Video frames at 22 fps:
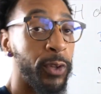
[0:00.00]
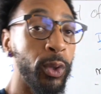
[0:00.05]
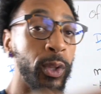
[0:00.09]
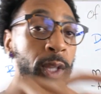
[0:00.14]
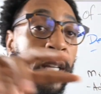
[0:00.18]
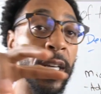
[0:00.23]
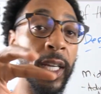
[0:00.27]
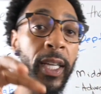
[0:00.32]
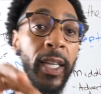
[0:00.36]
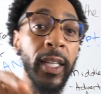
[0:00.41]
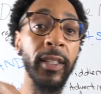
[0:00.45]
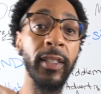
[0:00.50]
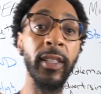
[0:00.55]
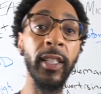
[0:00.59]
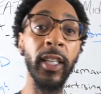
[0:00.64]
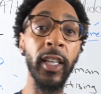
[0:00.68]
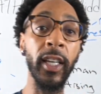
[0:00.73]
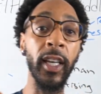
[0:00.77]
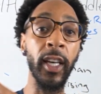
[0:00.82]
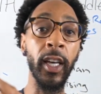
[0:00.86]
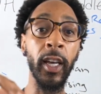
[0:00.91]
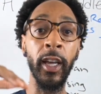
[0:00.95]
looking
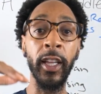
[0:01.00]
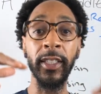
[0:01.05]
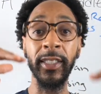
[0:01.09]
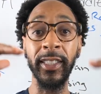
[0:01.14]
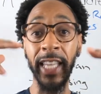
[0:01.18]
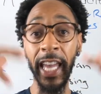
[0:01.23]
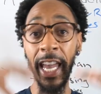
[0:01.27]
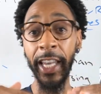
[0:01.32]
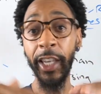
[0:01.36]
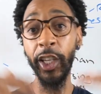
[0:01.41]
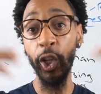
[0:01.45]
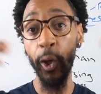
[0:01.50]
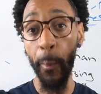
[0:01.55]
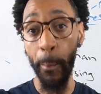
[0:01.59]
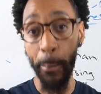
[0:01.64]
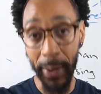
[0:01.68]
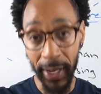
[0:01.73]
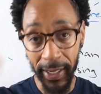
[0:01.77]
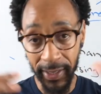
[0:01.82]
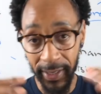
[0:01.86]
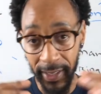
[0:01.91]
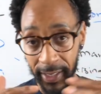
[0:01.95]
to take your
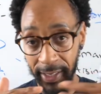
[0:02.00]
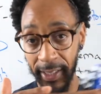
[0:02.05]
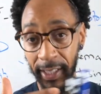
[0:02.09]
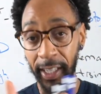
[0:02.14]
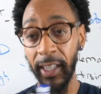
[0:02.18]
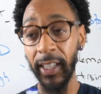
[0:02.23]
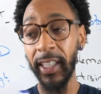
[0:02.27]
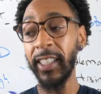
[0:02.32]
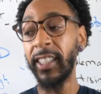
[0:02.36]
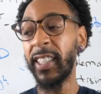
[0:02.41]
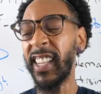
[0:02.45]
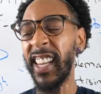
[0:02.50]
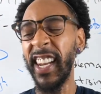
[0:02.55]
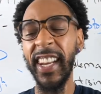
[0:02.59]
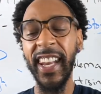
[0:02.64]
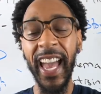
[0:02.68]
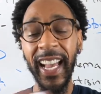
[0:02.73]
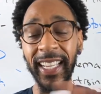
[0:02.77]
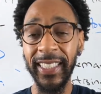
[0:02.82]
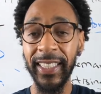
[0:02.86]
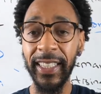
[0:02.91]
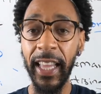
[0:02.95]
business literally to the
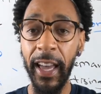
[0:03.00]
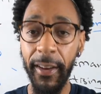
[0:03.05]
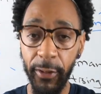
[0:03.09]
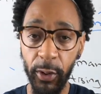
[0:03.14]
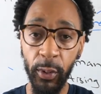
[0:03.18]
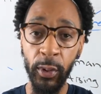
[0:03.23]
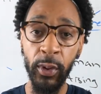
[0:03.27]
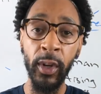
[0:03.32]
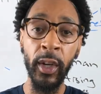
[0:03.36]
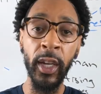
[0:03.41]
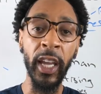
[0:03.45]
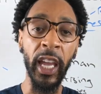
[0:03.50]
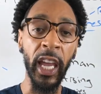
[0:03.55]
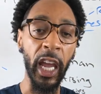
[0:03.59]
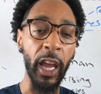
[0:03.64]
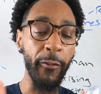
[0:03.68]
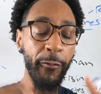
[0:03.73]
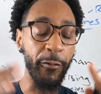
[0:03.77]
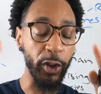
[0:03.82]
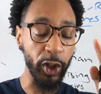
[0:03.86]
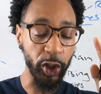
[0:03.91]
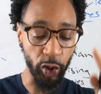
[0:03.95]
next level,
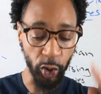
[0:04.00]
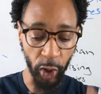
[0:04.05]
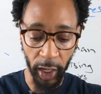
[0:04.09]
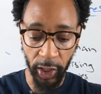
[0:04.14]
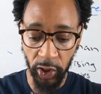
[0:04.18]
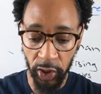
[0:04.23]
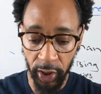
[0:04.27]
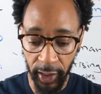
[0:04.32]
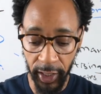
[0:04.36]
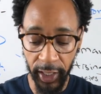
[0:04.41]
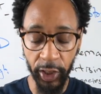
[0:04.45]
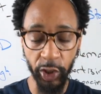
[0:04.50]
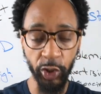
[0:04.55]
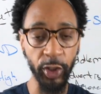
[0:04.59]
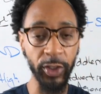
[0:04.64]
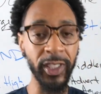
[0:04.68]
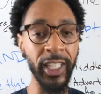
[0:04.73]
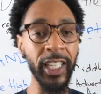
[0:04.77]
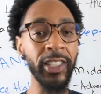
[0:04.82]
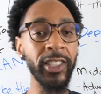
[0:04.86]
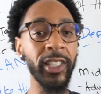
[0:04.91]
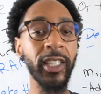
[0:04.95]
infrastructurally,
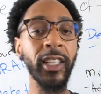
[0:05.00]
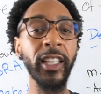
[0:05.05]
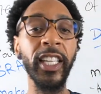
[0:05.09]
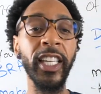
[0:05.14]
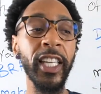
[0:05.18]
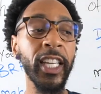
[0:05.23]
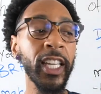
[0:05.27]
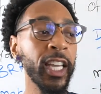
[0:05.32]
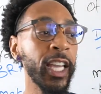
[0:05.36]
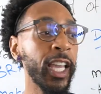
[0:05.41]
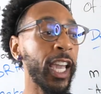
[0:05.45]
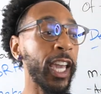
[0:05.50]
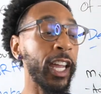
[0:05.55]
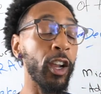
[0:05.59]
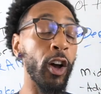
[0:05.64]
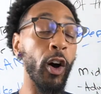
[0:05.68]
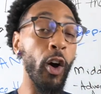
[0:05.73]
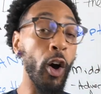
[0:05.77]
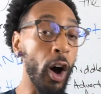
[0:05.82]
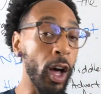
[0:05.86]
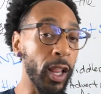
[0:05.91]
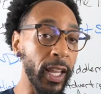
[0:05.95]
strategically, and
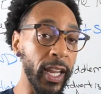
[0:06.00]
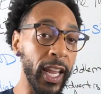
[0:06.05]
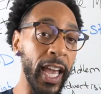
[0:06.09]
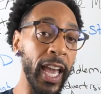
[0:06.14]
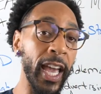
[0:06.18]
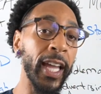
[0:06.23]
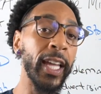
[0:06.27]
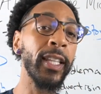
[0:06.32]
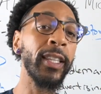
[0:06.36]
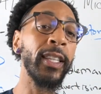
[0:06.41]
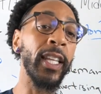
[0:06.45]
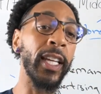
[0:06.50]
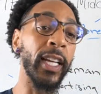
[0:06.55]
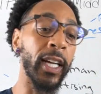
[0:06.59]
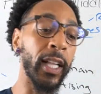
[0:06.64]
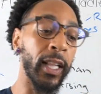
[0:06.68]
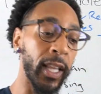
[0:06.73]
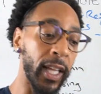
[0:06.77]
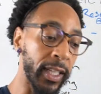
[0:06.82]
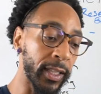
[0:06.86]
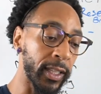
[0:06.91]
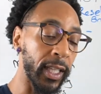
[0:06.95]
all of that, then
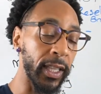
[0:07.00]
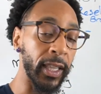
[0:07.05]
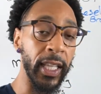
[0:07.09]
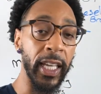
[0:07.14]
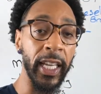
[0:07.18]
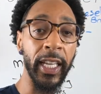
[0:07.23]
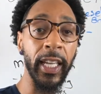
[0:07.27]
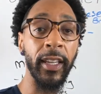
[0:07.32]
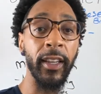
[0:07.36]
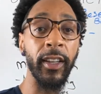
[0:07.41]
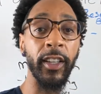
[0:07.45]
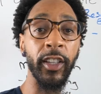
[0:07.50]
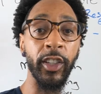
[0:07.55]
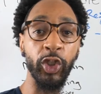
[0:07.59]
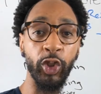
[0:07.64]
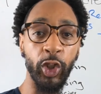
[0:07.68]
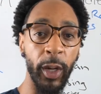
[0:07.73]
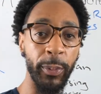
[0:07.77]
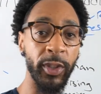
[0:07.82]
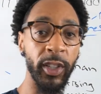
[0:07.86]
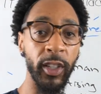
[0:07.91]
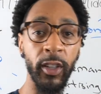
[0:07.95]
click the link in the
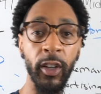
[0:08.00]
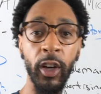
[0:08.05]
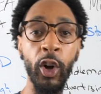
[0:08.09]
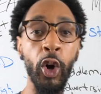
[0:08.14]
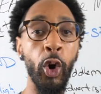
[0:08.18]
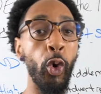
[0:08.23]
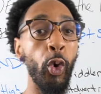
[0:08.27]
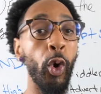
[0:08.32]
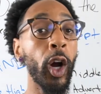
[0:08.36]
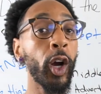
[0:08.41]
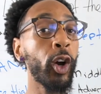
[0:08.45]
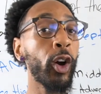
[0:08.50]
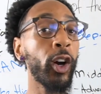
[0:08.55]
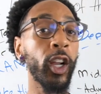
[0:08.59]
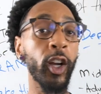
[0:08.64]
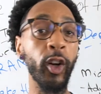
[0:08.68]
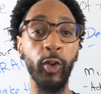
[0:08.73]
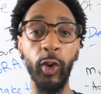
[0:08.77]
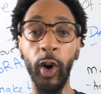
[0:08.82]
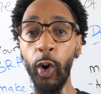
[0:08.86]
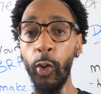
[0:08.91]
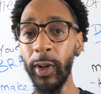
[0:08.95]
description or go to
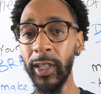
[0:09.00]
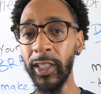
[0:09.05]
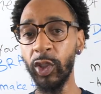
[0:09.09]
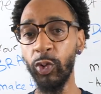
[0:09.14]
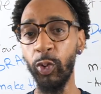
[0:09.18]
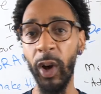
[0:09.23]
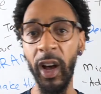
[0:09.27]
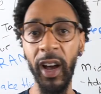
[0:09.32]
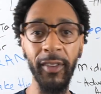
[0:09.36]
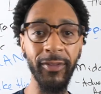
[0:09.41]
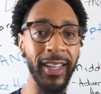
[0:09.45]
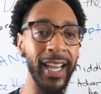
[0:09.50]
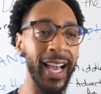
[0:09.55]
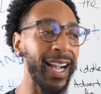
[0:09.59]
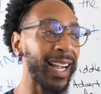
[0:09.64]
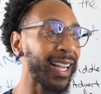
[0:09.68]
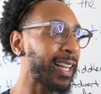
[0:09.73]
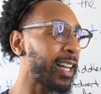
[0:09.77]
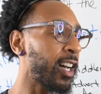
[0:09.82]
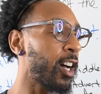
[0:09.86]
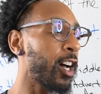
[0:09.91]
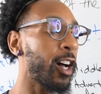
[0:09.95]

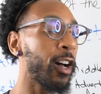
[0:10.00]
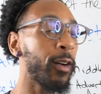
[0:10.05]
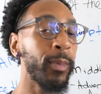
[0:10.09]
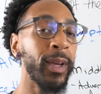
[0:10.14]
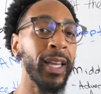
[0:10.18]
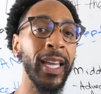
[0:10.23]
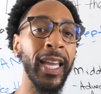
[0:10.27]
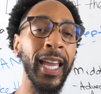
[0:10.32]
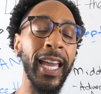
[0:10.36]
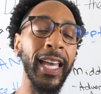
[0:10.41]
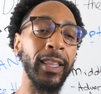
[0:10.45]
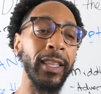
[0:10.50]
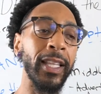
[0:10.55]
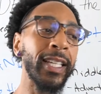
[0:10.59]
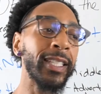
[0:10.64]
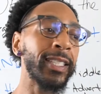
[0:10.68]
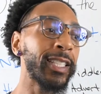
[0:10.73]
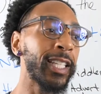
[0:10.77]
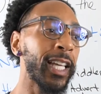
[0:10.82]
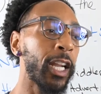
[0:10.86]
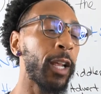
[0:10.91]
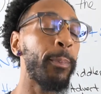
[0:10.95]
growwithsuave.com and let's
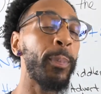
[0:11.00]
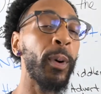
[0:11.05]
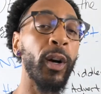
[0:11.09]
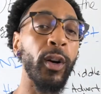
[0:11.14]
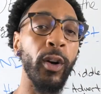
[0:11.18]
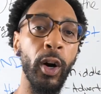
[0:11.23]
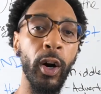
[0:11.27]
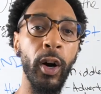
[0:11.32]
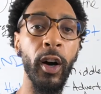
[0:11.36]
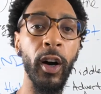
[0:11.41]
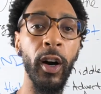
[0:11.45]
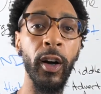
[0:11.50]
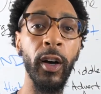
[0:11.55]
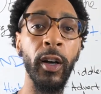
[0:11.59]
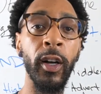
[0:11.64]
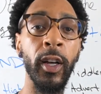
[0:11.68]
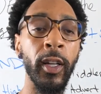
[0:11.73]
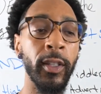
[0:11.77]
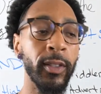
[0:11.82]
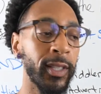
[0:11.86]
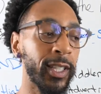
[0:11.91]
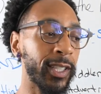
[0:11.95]
set up a call
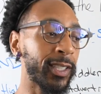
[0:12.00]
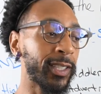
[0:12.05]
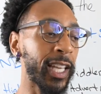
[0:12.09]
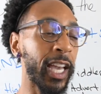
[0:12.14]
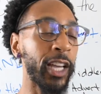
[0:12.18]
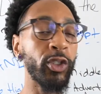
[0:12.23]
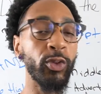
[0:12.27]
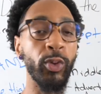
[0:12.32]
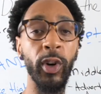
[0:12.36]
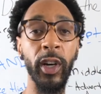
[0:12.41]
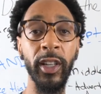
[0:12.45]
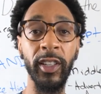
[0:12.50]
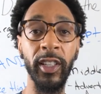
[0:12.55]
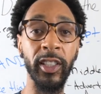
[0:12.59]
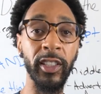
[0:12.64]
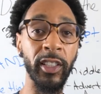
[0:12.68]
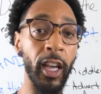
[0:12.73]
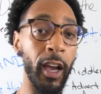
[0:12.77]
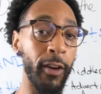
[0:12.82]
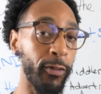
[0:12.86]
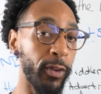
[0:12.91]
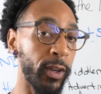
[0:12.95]
to schedule a
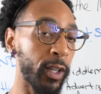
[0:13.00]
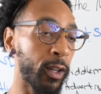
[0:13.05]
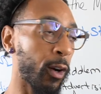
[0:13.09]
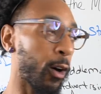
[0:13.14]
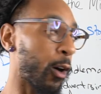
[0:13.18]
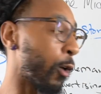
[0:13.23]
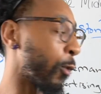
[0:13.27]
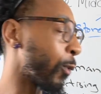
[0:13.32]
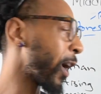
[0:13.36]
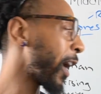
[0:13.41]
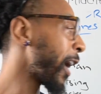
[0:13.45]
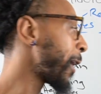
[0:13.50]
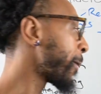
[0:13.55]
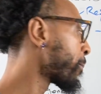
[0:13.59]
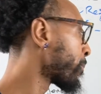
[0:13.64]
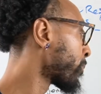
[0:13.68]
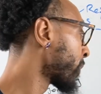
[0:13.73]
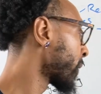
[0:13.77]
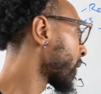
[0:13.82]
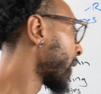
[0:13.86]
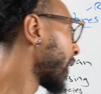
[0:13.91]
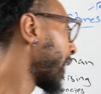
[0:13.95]
discovery call, right?
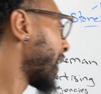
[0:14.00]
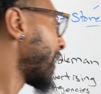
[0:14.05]
In